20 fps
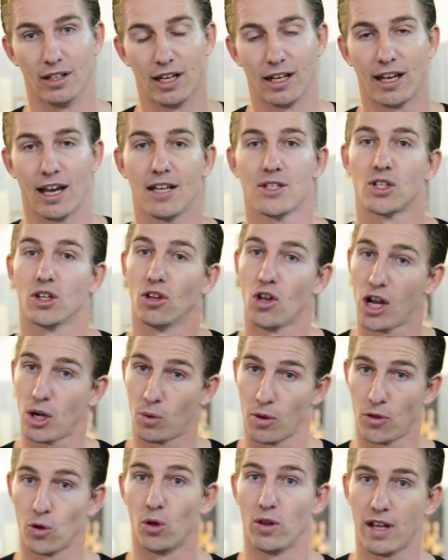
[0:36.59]
Okay, so like
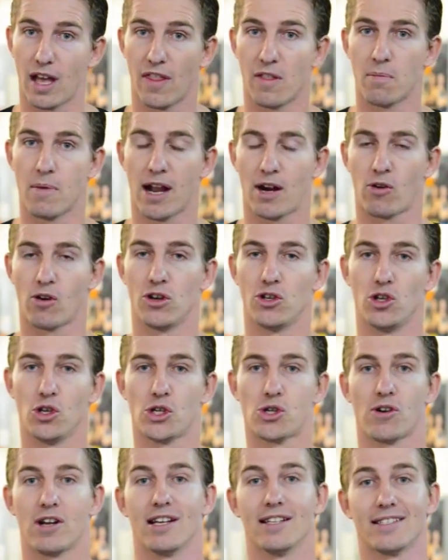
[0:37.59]
with all the other
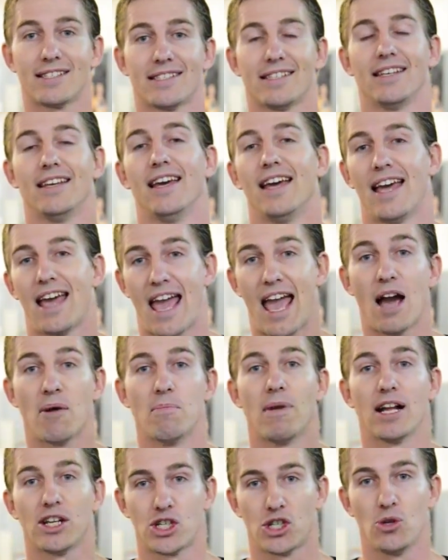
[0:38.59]
macronutrients, how
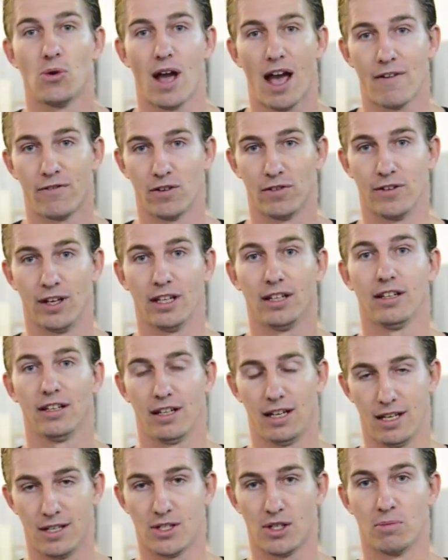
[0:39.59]
much you have of it
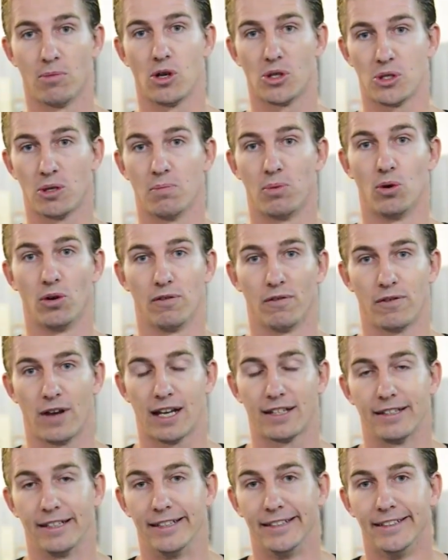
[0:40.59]
is the most important
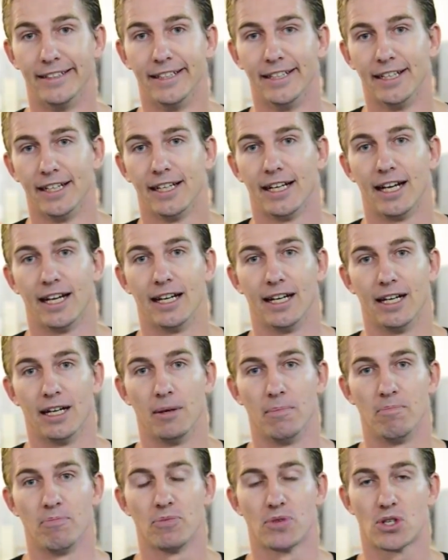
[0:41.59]
factor.
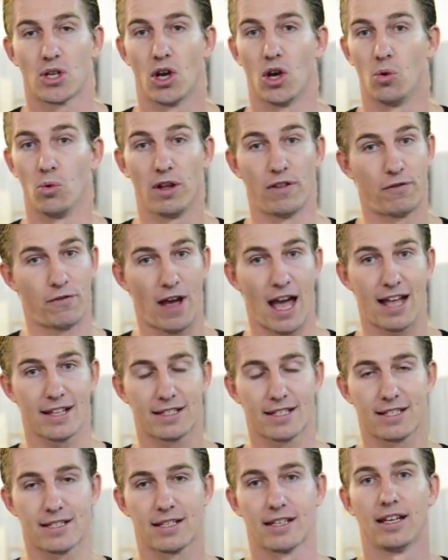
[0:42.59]
So with
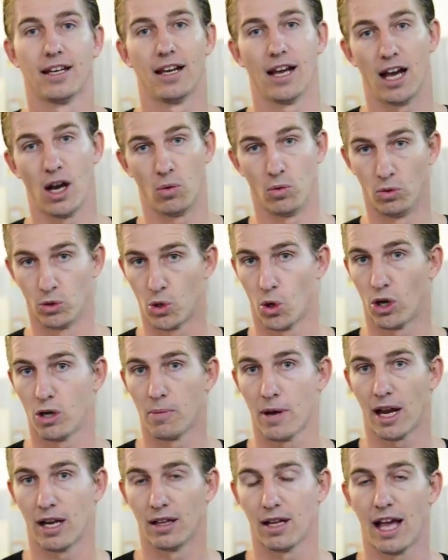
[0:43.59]
fats, we'll talk
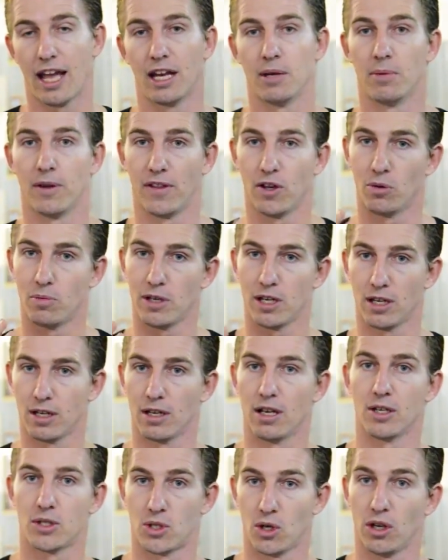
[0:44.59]
about it later, but there'll be
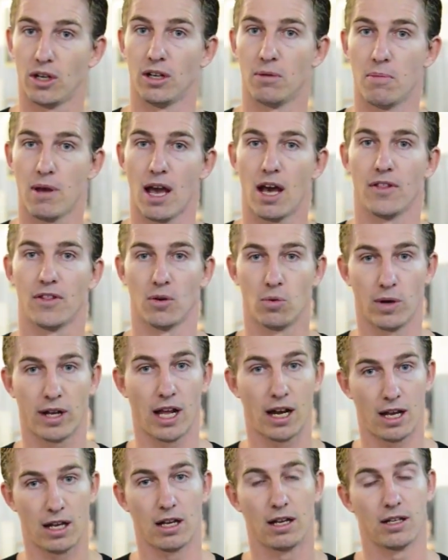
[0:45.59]
a certain amount that we're
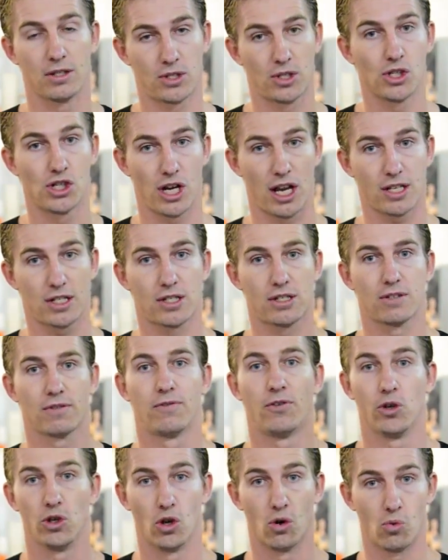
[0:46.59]
going to suggest
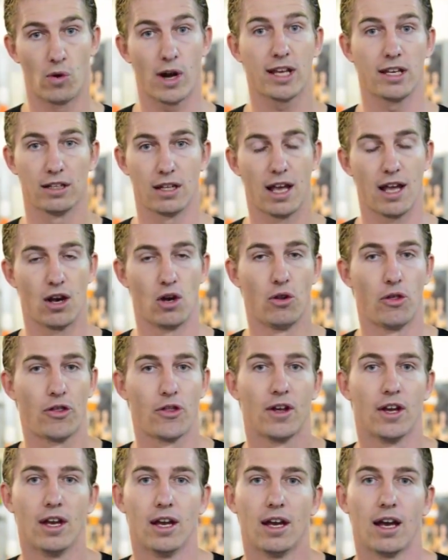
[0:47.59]
for your regular health.
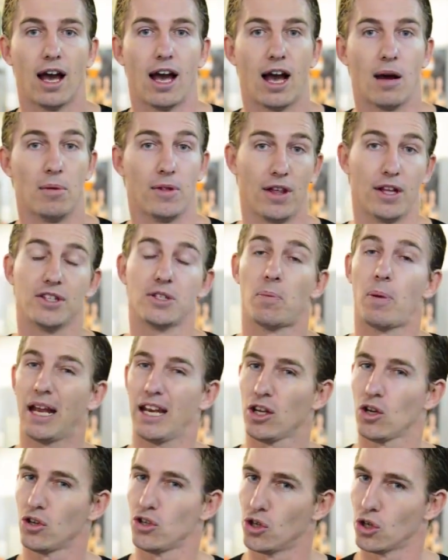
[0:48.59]
And then
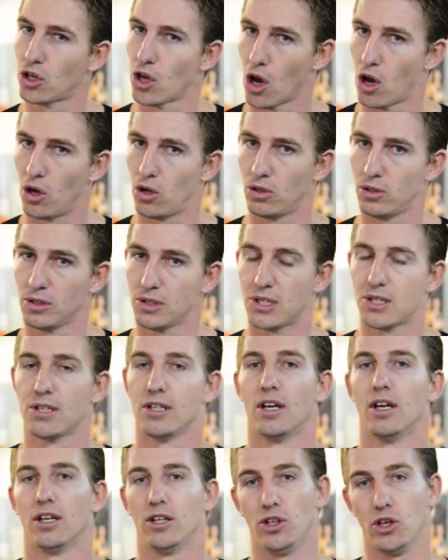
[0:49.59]
depending on your goals,
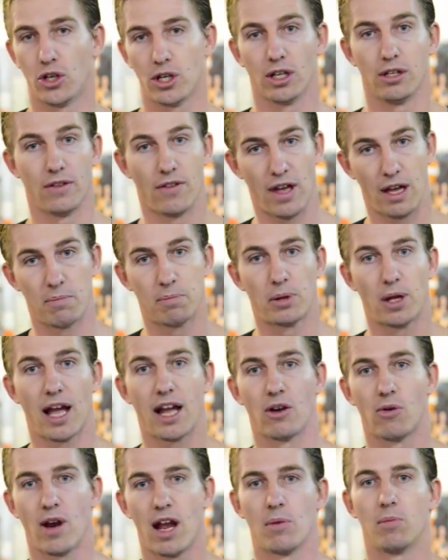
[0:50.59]
you can then play
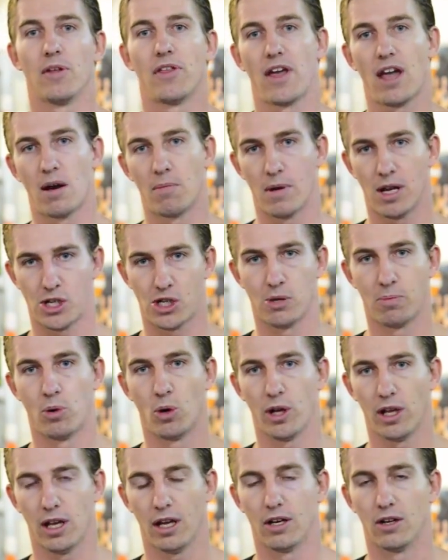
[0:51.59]
around with how much you're
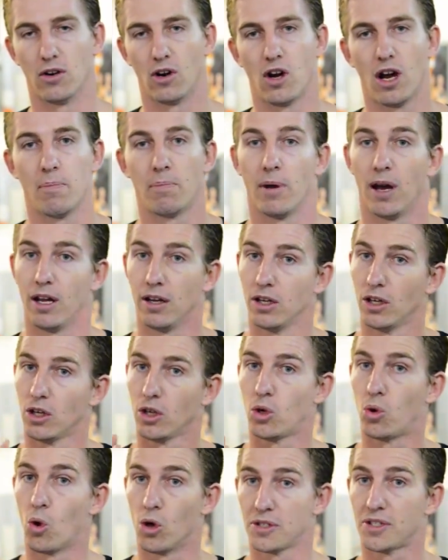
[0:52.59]
putting in, all right? But
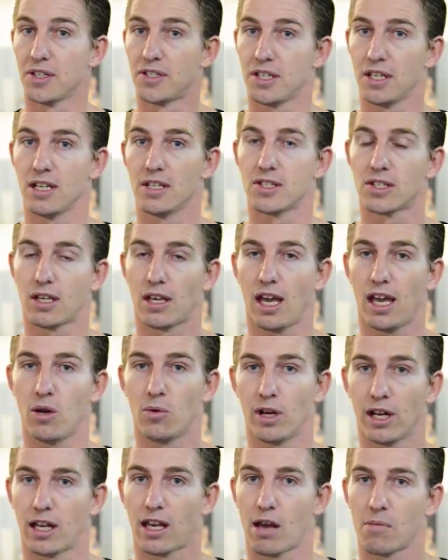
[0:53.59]
quantity is key
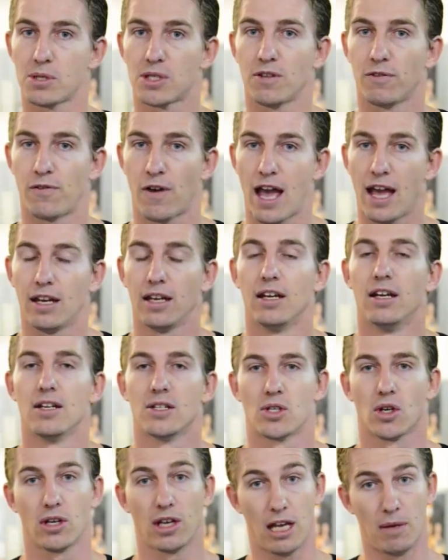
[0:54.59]
when it comes to fat,
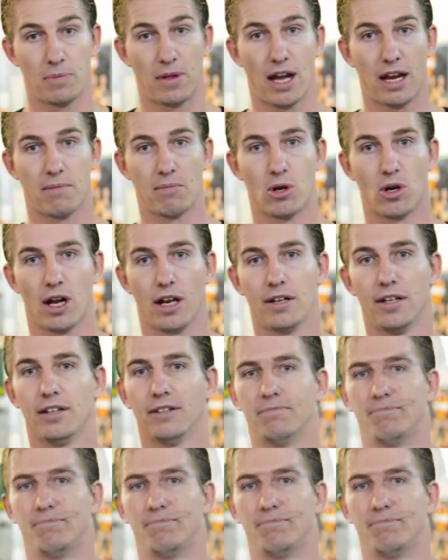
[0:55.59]
so keep that in mind.